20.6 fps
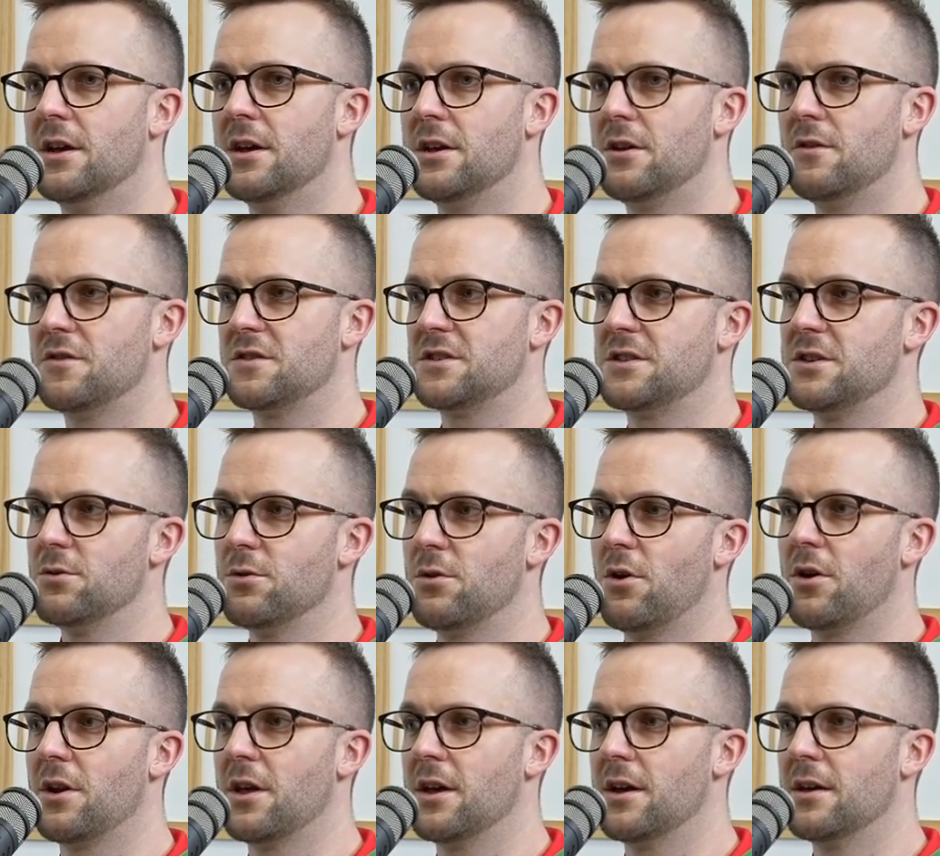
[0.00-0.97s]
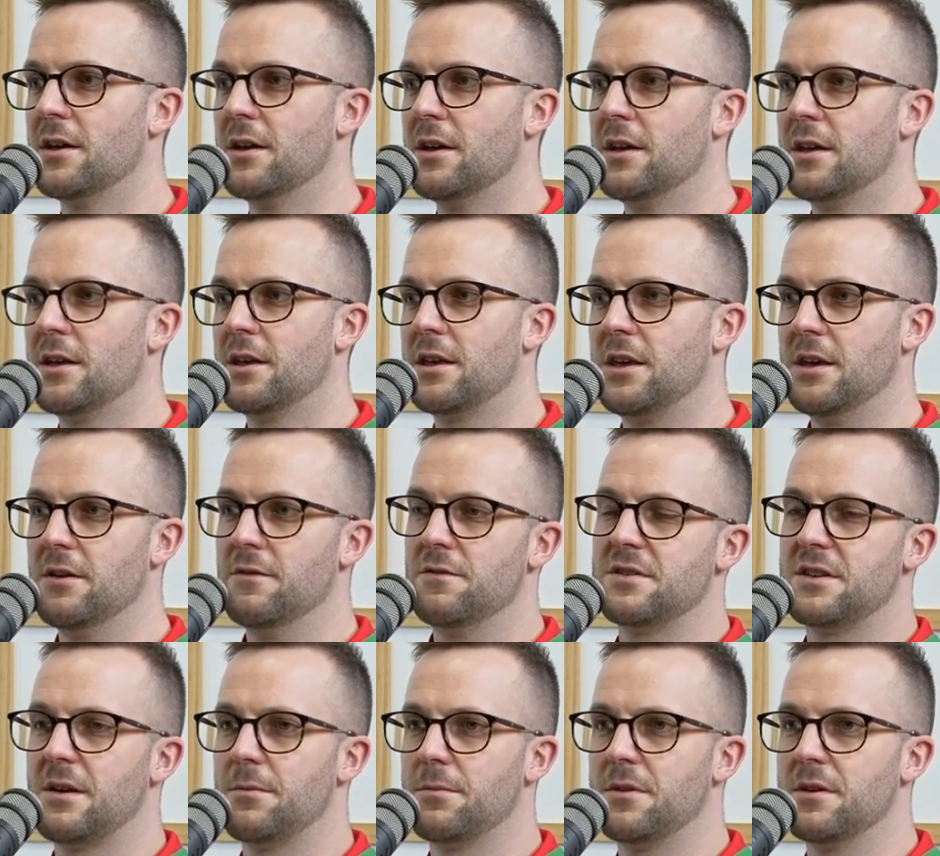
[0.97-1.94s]
You've still got to give
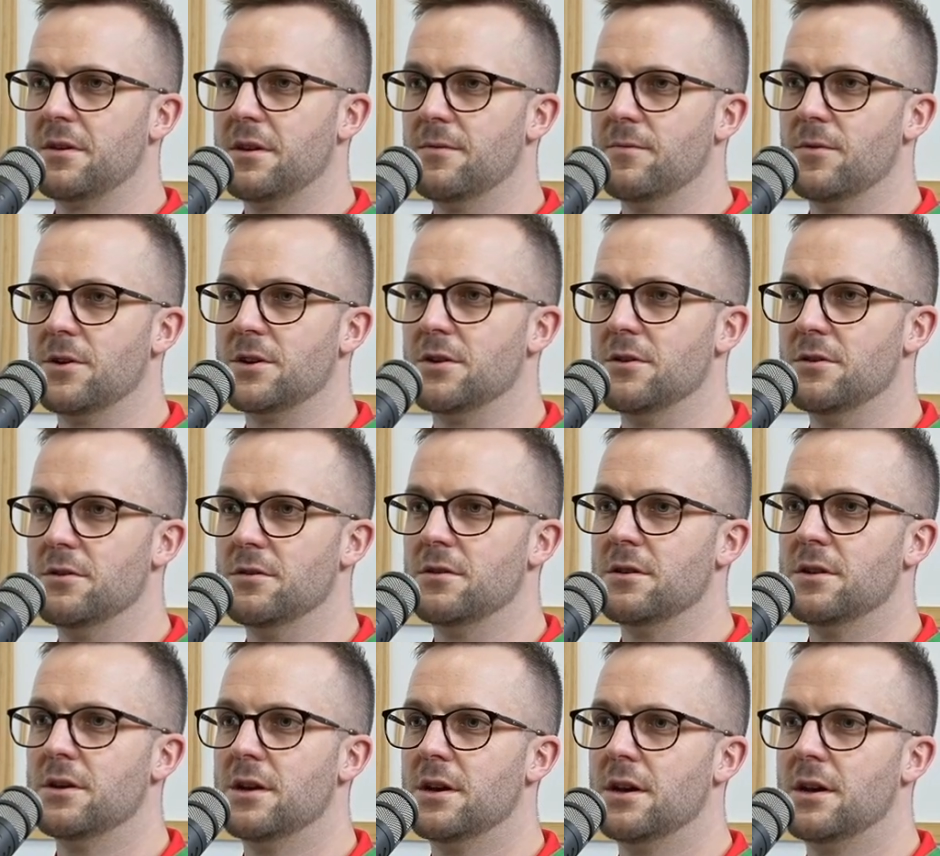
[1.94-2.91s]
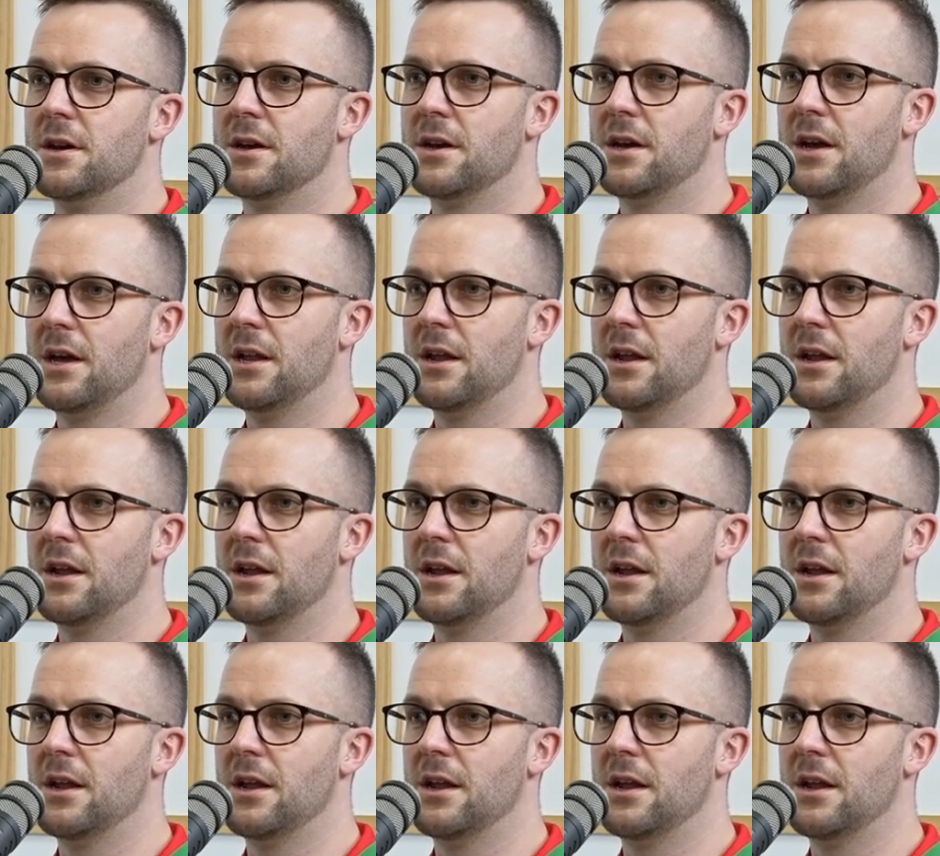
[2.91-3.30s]
something in return. Yeah.